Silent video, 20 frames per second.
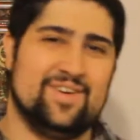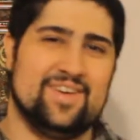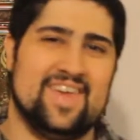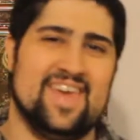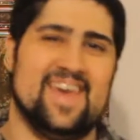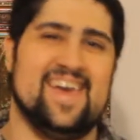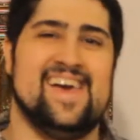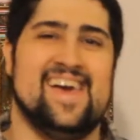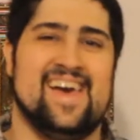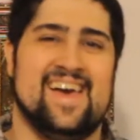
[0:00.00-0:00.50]
all
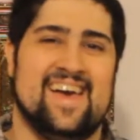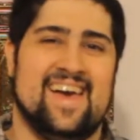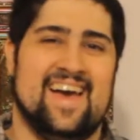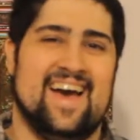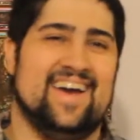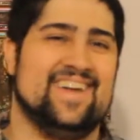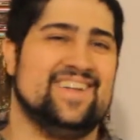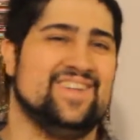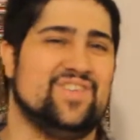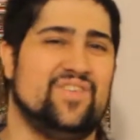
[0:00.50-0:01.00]
year
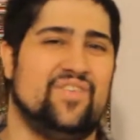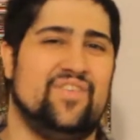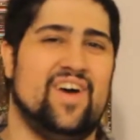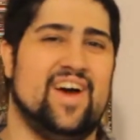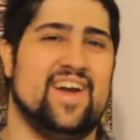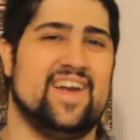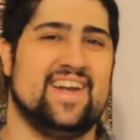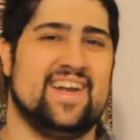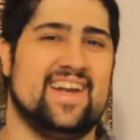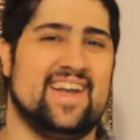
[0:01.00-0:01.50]
and it's
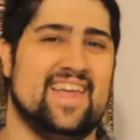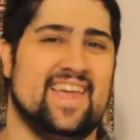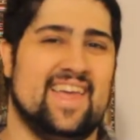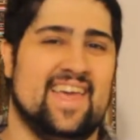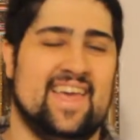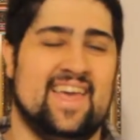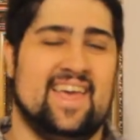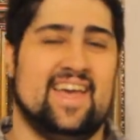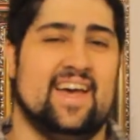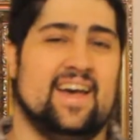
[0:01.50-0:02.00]
finally
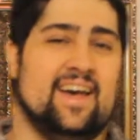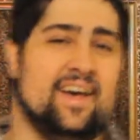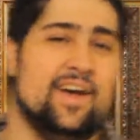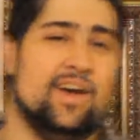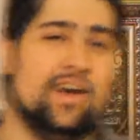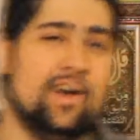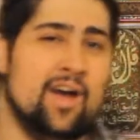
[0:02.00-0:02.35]
here.